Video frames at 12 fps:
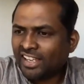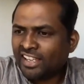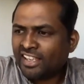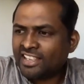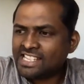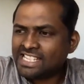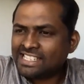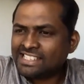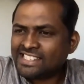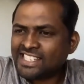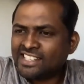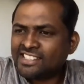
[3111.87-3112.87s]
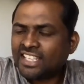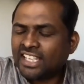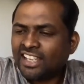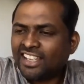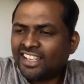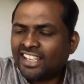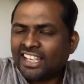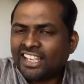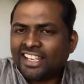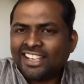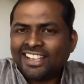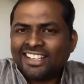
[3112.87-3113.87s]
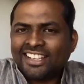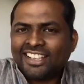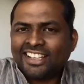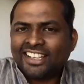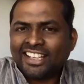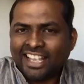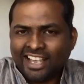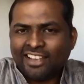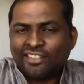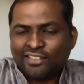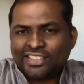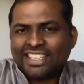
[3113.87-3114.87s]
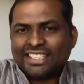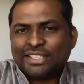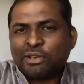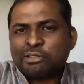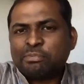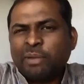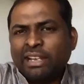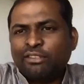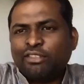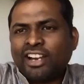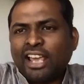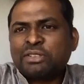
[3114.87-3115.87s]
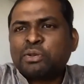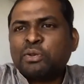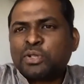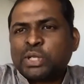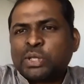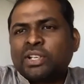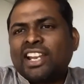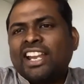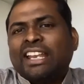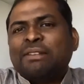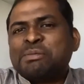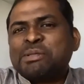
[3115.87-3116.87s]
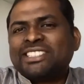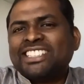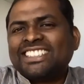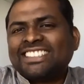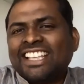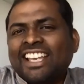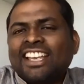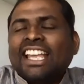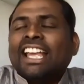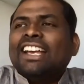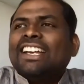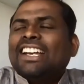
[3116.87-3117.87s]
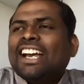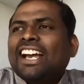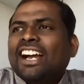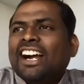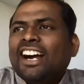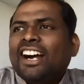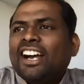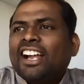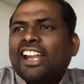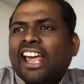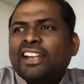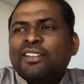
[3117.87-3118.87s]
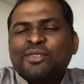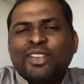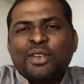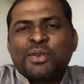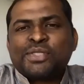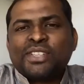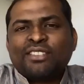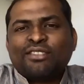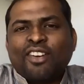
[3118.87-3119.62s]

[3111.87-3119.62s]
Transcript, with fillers: uh, since uh, uh, since it was meant for high school students, I didn't put this. Uh, diatoms are used in